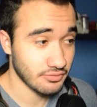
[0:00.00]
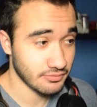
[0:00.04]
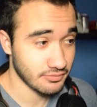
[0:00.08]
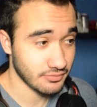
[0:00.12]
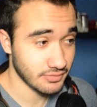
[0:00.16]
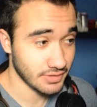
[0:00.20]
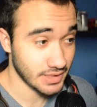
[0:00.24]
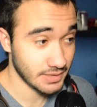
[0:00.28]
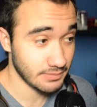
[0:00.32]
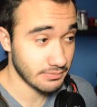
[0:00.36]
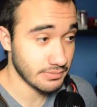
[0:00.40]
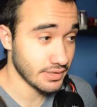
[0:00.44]

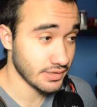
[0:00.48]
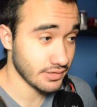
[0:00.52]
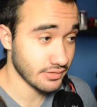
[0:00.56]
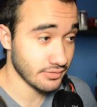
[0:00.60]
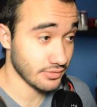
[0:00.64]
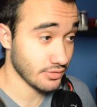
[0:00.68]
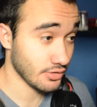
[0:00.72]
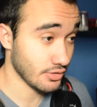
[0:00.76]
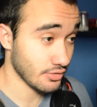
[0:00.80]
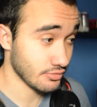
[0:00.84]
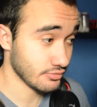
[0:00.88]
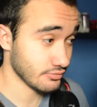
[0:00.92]
even
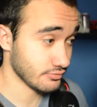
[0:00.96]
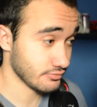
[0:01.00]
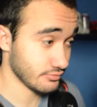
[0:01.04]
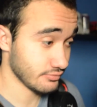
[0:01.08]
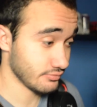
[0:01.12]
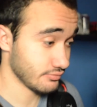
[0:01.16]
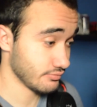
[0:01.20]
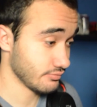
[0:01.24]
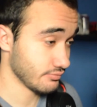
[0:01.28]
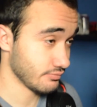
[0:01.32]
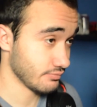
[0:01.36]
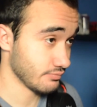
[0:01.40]
though
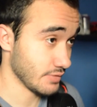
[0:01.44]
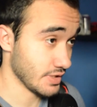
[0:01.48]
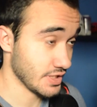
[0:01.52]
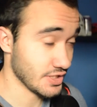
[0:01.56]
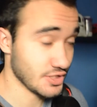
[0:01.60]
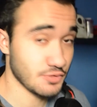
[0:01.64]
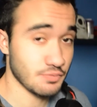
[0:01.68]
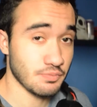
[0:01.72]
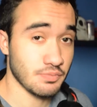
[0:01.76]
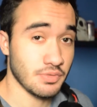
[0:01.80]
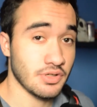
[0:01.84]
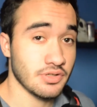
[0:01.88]
it's
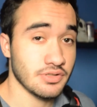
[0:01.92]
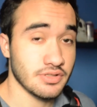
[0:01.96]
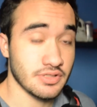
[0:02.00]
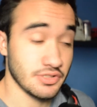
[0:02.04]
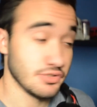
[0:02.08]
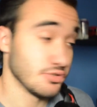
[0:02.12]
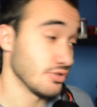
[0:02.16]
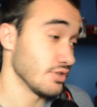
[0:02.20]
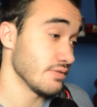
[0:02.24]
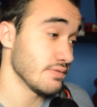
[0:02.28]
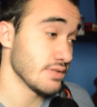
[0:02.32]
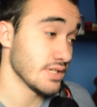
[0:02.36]

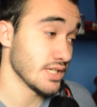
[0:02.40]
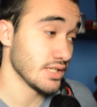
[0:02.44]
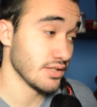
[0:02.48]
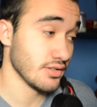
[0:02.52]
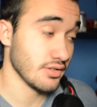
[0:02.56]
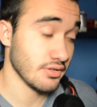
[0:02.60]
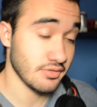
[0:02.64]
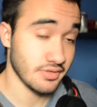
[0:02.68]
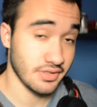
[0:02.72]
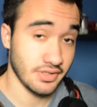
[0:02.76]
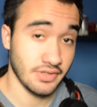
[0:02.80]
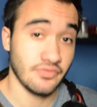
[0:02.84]
possible, even
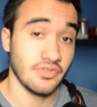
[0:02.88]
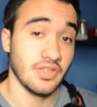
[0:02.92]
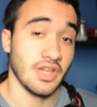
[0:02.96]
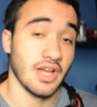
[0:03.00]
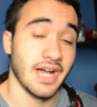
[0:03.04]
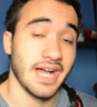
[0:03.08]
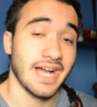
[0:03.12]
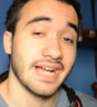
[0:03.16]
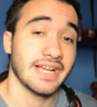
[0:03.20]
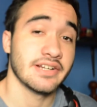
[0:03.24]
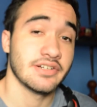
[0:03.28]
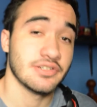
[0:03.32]
though if the
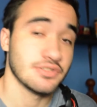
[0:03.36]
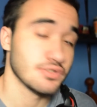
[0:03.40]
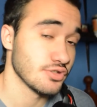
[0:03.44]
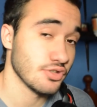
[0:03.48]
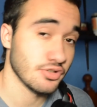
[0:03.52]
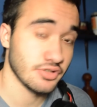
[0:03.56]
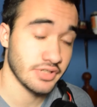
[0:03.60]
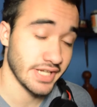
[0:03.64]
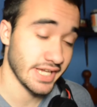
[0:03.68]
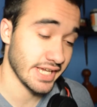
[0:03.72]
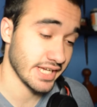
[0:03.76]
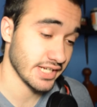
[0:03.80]
hackers
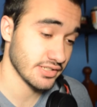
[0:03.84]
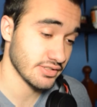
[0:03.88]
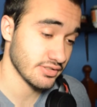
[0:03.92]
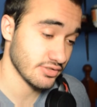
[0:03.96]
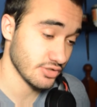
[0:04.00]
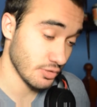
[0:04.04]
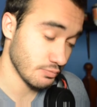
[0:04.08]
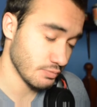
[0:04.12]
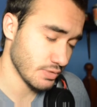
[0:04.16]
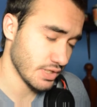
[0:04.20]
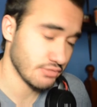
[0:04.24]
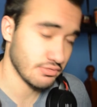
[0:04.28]
got
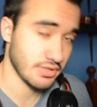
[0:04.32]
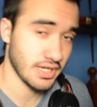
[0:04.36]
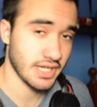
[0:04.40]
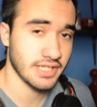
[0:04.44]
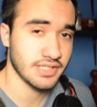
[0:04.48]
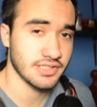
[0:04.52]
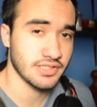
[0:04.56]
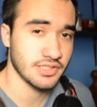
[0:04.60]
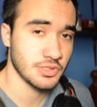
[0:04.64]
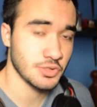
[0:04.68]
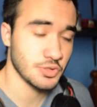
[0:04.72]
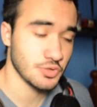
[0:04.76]
somehow
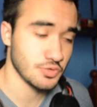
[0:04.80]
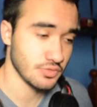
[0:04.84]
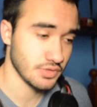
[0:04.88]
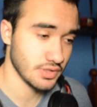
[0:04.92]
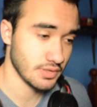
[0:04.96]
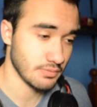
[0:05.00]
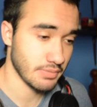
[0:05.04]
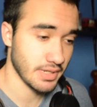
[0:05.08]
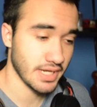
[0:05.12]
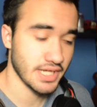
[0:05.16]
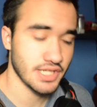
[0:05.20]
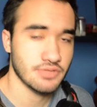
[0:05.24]
access to the
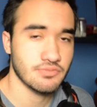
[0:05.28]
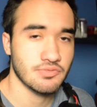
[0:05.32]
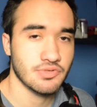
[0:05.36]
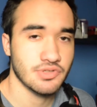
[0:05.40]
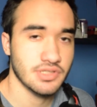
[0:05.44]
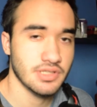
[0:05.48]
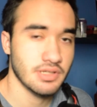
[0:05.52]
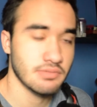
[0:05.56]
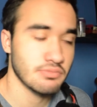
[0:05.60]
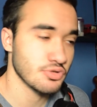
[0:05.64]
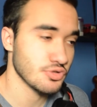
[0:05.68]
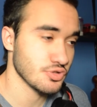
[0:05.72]
password
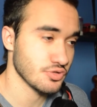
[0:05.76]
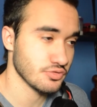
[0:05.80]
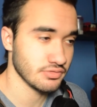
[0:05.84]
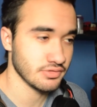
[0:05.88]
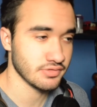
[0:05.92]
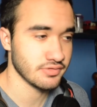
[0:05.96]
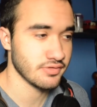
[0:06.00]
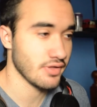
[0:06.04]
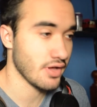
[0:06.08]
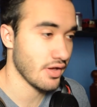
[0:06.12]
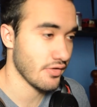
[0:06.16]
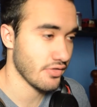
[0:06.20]
server, to
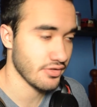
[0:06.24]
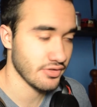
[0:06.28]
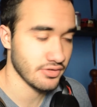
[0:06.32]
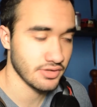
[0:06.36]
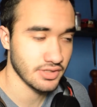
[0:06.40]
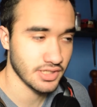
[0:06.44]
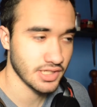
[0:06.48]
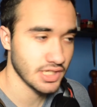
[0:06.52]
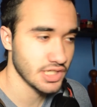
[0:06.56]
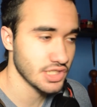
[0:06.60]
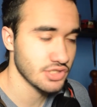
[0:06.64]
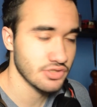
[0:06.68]
the
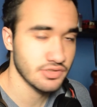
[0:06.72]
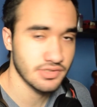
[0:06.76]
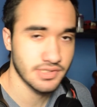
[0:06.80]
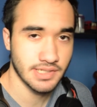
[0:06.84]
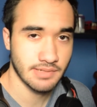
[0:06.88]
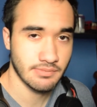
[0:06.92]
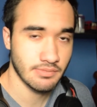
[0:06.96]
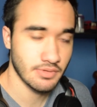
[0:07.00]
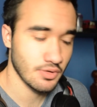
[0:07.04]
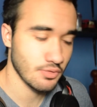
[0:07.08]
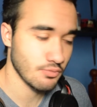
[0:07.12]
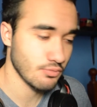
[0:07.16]
authentication
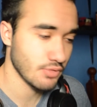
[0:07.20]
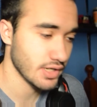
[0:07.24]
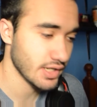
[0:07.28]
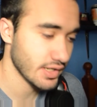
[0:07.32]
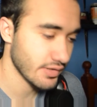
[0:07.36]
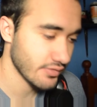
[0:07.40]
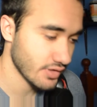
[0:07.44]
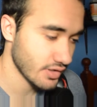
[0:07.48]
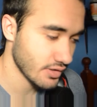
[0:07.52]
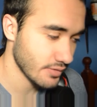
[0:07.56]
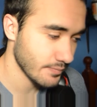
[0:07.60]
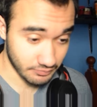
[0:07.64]
server or
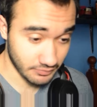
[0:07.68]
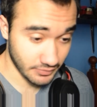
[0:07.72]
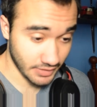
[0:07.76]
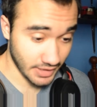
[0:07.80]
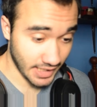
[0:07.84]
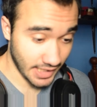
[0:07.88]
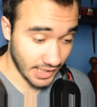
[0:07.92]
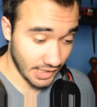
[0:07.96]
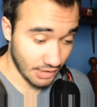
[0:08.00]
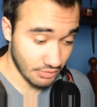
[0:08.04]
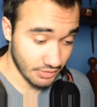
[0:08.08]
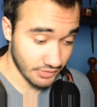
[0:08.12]
whatever,
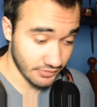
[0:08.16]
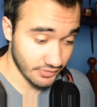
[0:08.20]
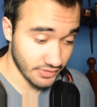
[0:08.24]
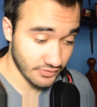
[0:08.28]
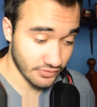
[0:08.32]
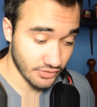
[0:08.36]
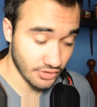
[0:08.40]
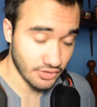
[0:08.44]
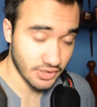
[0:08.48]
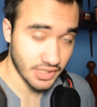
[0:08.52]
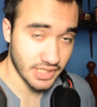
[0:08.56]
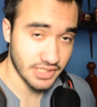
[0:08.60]
how even if
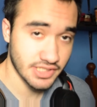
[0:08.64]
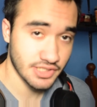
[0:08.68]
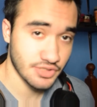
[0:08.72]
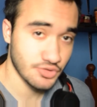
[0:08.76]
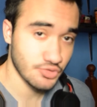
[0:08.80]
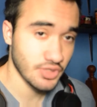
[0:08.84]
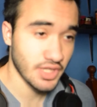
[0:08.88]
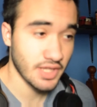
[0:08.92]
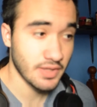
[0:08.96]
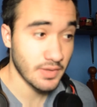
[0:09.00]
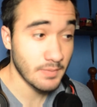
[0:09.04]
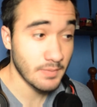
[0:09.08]
they got access to that, they